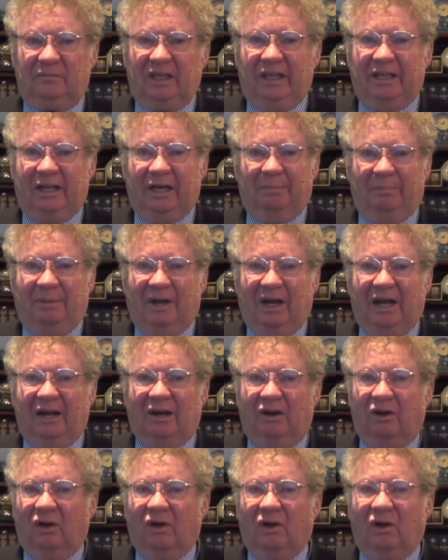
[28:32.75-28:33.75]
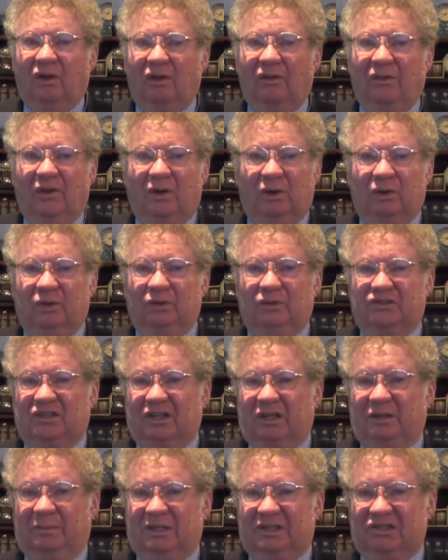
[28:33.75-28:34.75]
and upon all those
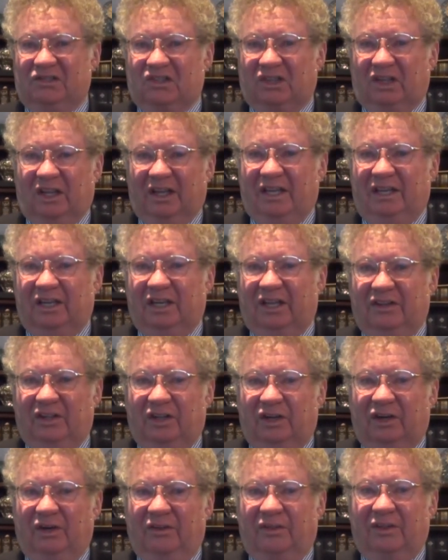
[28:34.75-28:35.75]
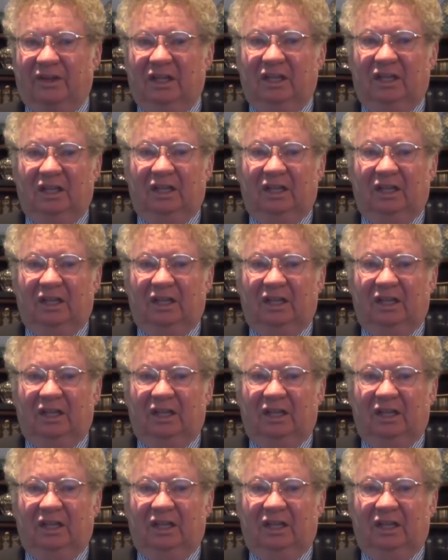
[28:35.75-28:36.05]
that have been slain on the earth.